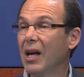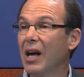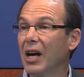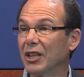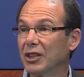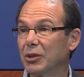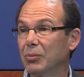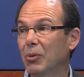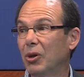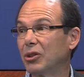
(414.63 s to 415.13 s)
A
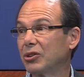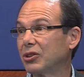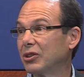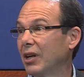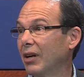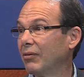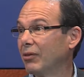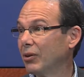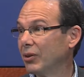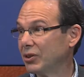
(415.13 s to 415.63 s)
small
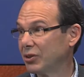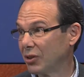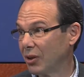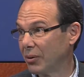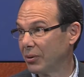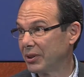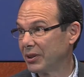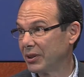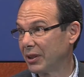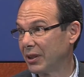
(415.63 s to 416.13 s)
shovel is
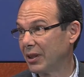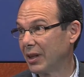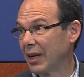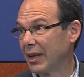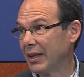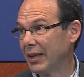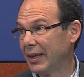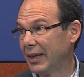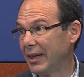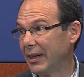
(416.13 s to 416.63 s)
always a good
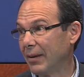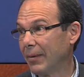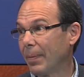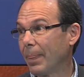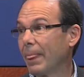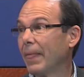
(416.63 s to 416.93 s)
idea.